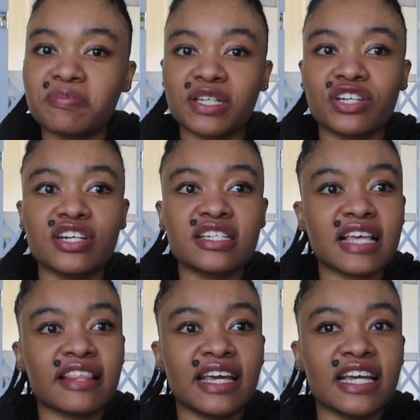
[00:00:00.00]
Because
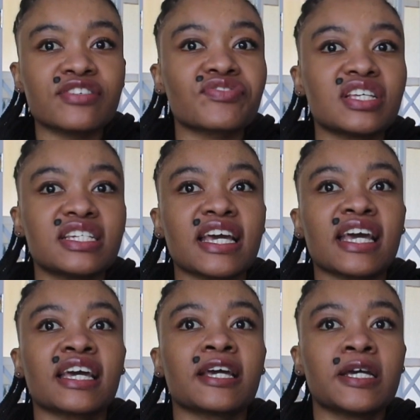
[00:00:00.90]
at the end of the
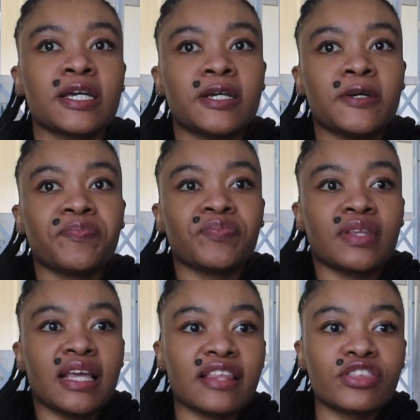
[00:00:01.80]
day,
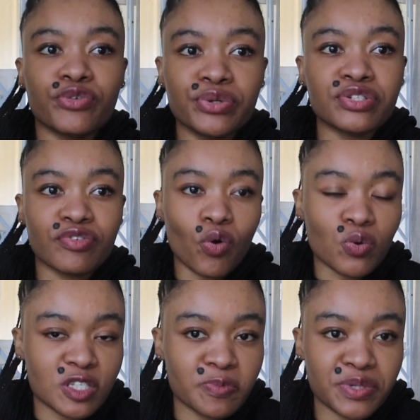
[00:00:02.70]
at the root of
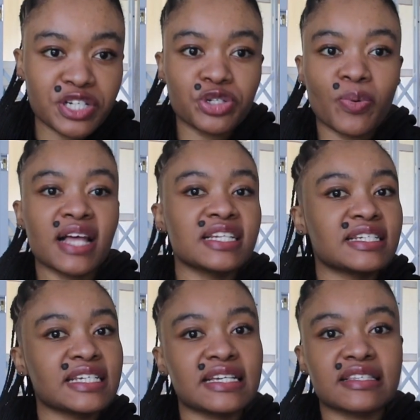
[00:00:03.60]
all
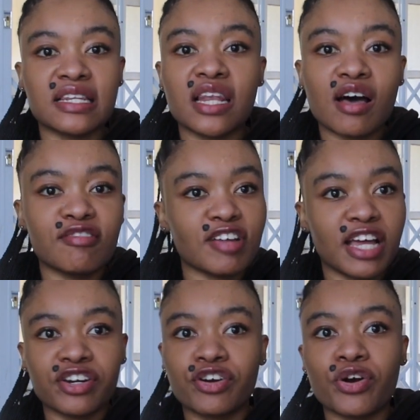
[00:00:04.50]
spirituality is love
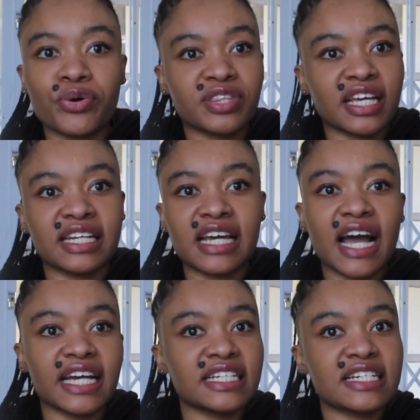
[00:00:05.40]
and growth and
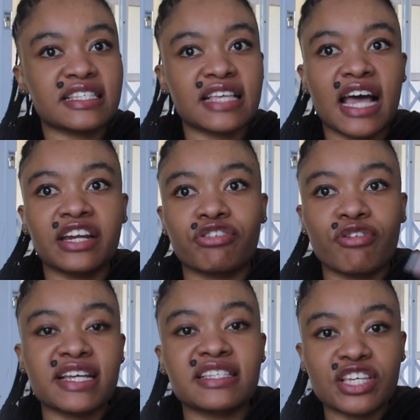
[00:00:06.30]
kindness and
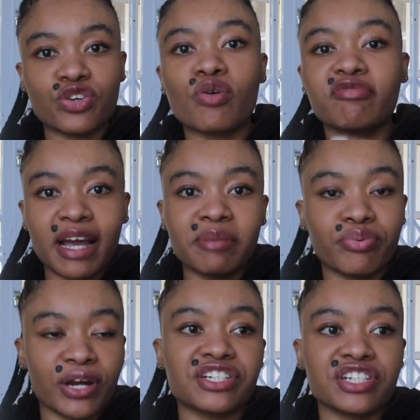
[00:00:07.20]
raising your
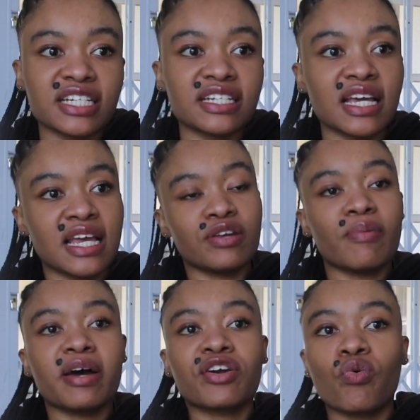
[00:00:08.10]
vibration, no
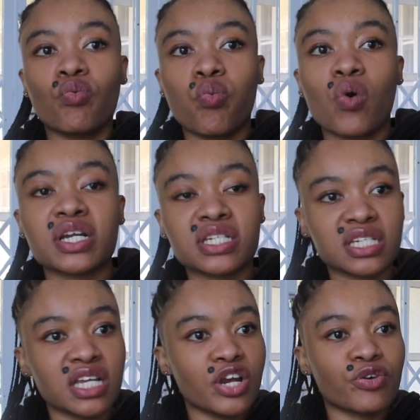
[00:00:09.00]
matter
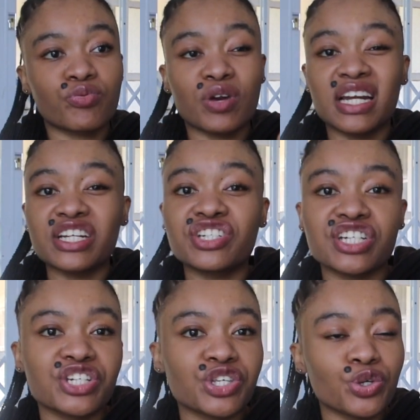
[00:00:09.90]
what
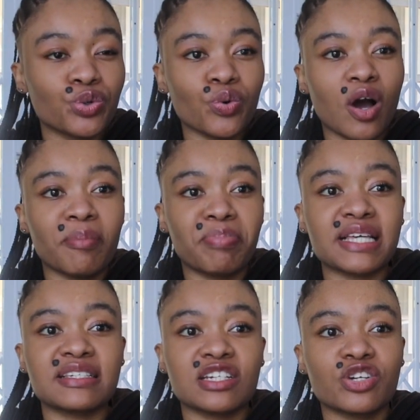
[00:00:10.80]
religion you are
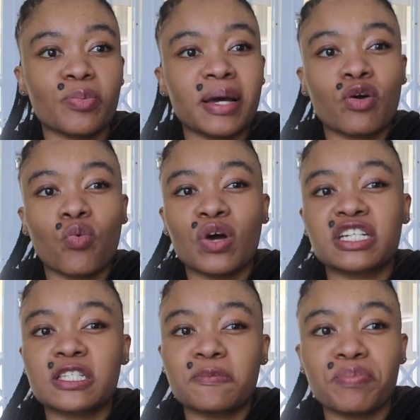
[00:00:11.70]
based in, no matter
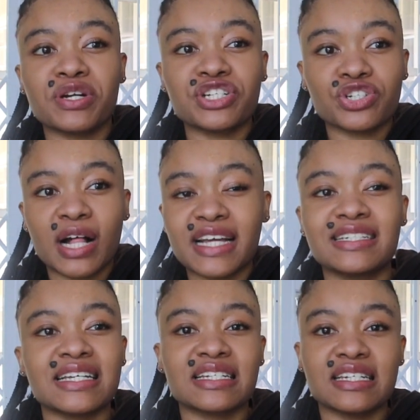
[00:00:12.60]
what spiritual
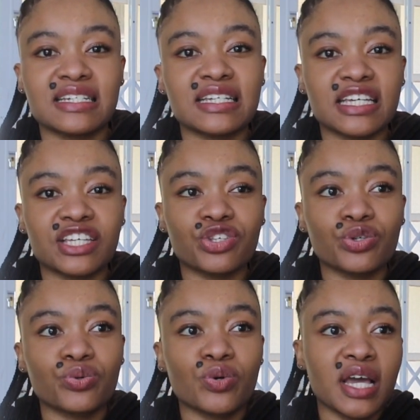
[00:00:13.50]
identity
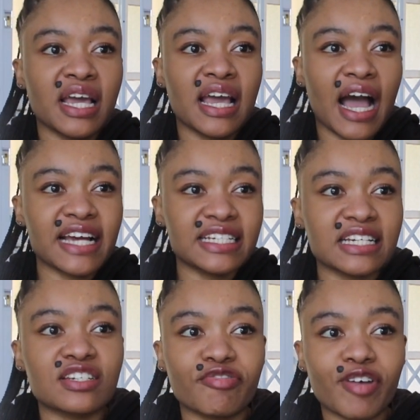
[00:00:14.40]
you
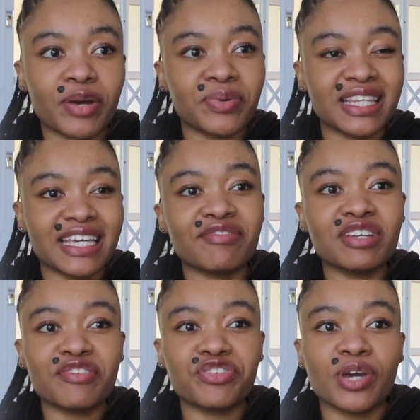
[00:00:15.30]
identify with.
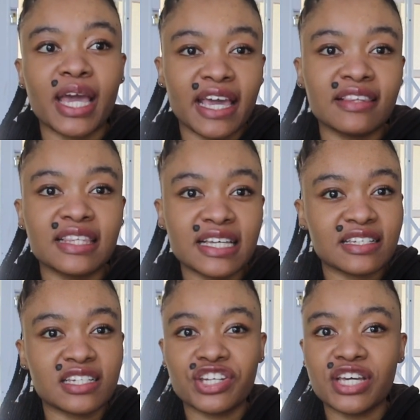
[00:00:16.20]
Even if you're
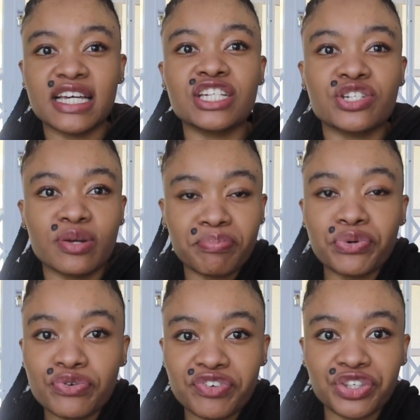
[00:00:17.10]
atheist and you're into
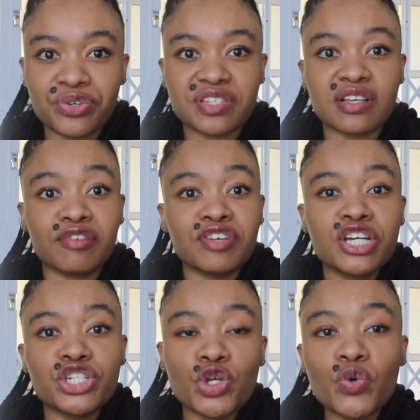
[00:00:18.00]
improving yourself,
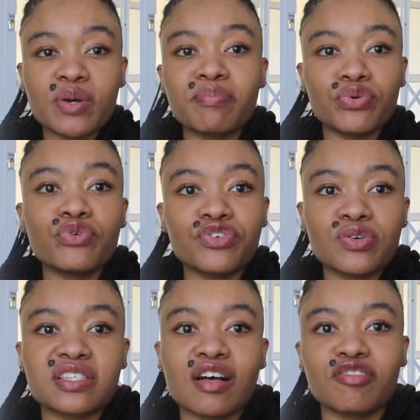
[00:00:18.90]
to improve
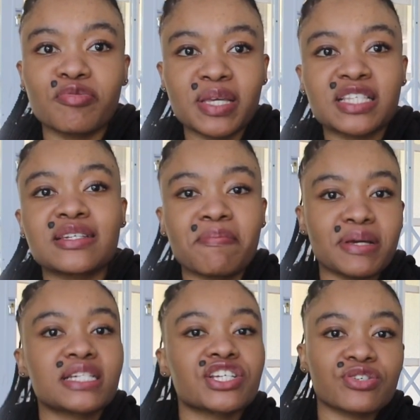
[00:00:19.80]
yourself means to
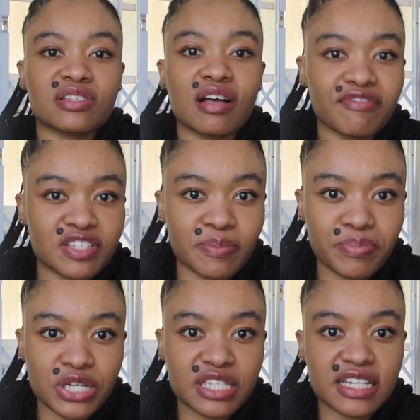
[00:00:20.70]
better yourself as a
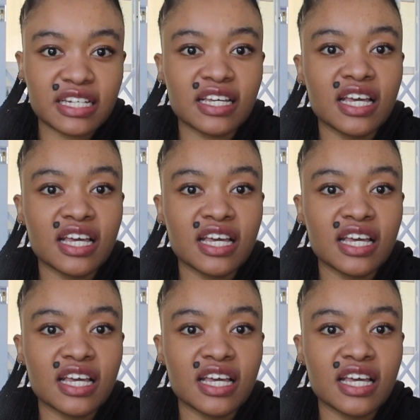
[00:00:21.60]
person.